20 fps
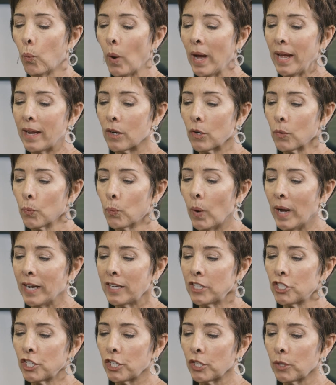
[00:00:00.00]

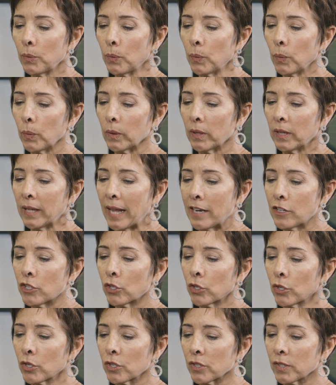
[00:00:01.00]
what do
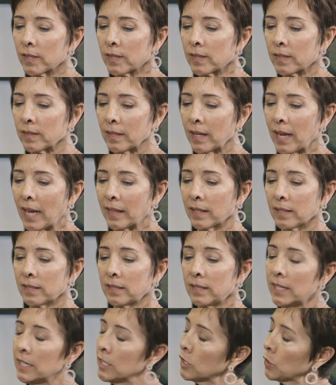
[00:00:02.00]
lenders at the
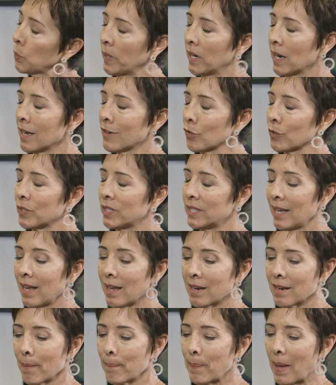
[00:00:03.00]
C-suite
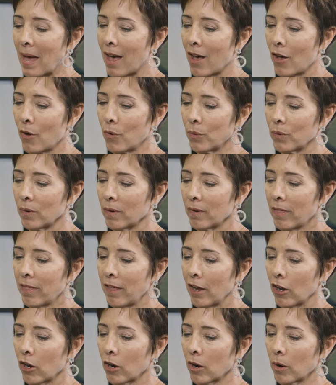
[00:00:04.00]
understand about
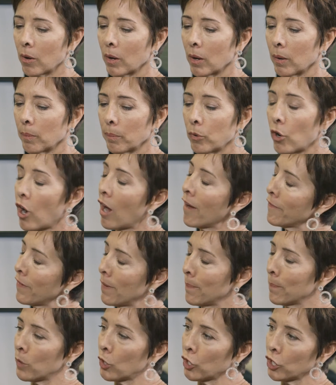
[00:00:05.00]
their
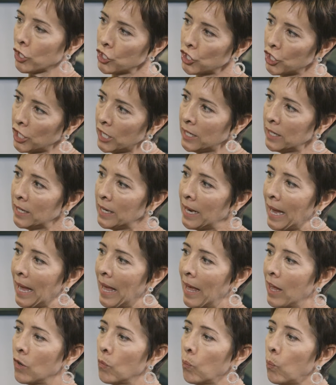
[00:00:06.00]
profit margin
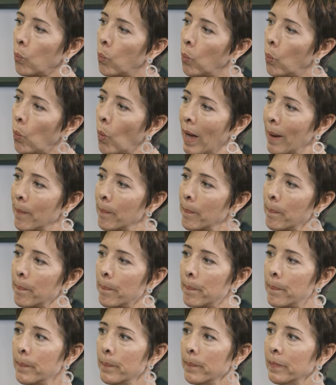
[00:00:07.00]
and what
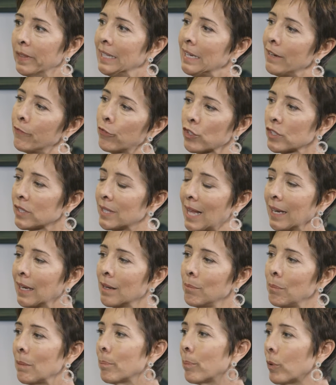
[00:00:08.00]
levers they
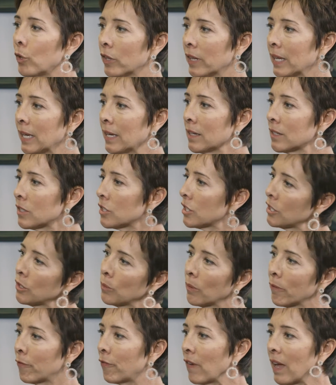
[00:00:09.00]
can be pulling
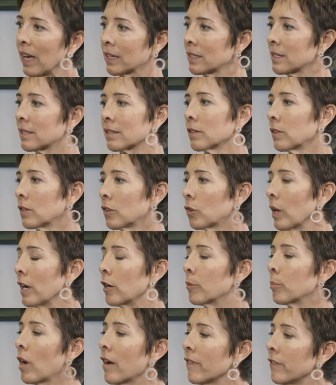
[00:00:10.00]
to affect
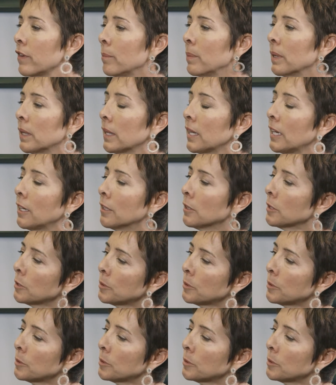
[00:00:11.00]
greater profitability?